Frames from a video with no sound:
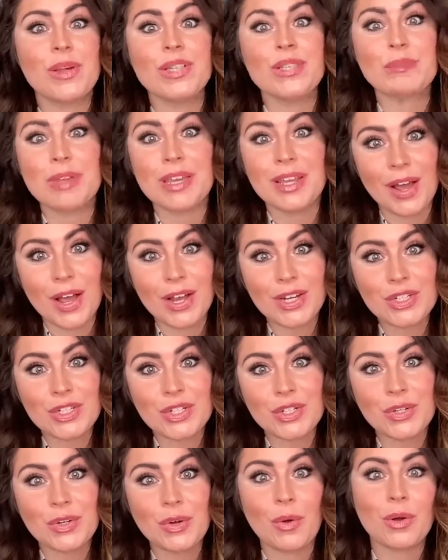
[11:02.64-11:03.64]
to be an
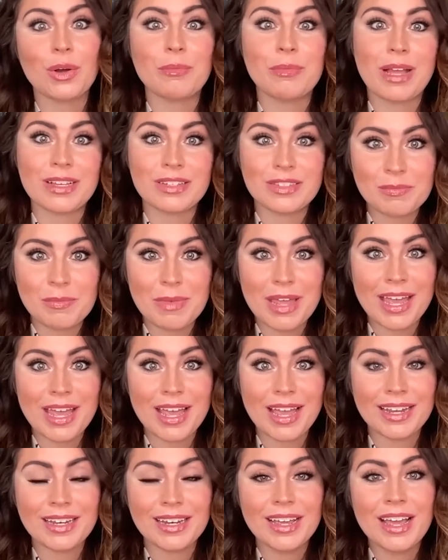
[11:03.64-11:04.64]
usher or a best
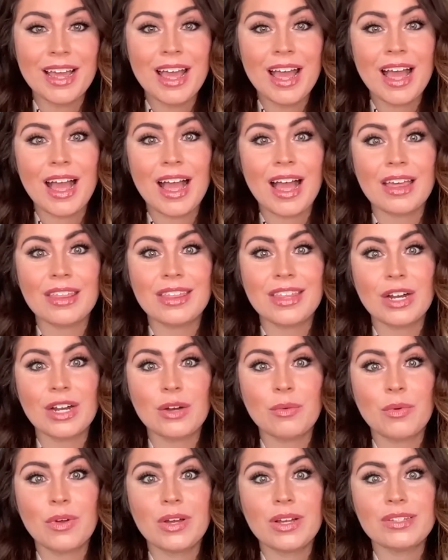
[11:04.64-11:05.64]
man.
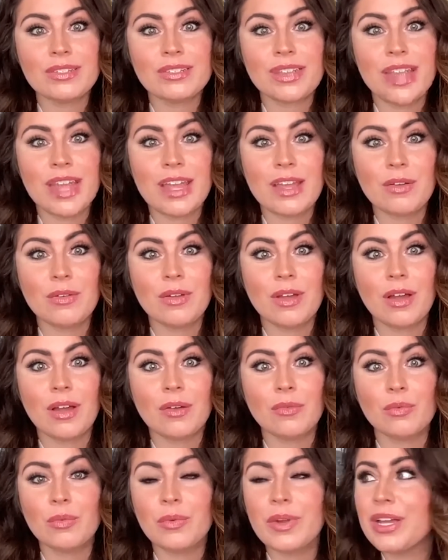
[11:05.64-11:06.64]
There was a
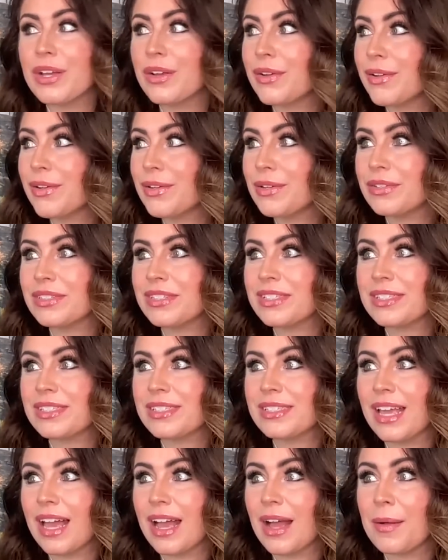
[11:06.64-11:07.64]
real,
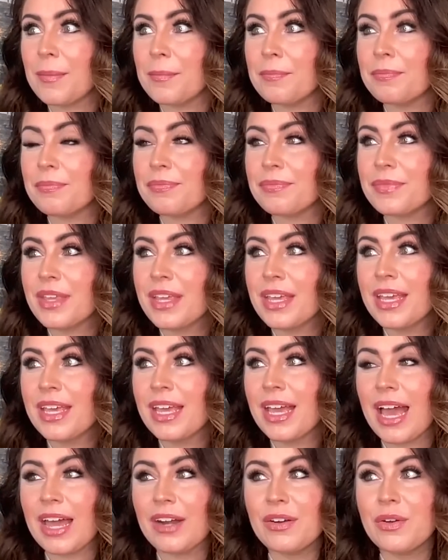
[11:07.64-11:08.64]
I
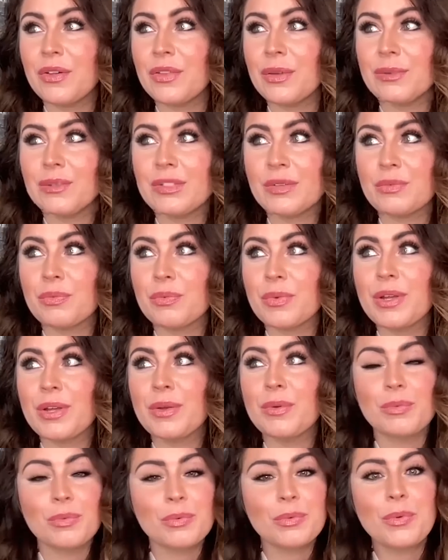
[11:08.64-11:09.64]
don't know, there was a
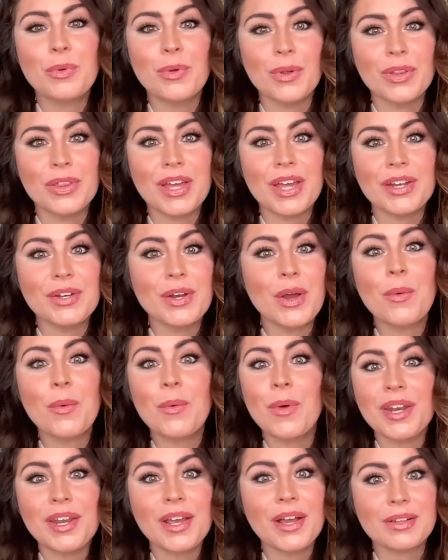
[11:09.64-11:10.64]
real rule that no
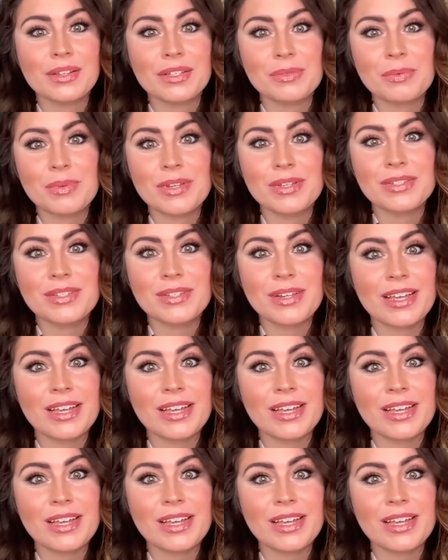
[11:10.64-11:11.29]
one else was